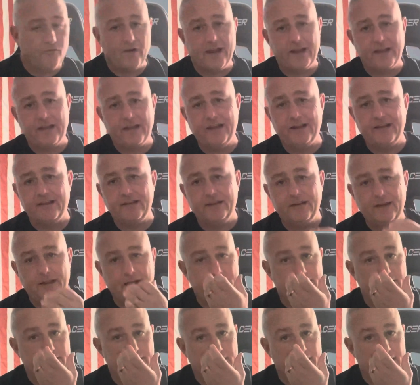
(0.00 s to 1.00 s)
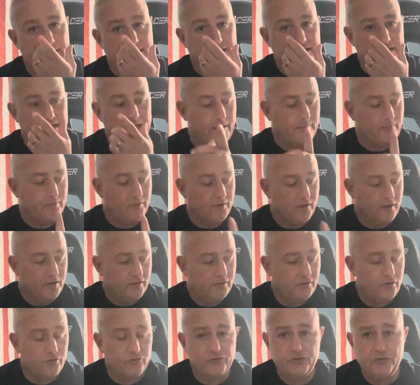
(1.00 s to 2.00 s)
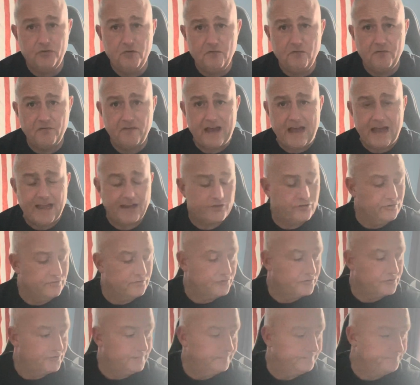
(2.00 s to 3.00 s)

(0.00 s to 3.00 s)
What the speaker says: I get into depth, there's two factions,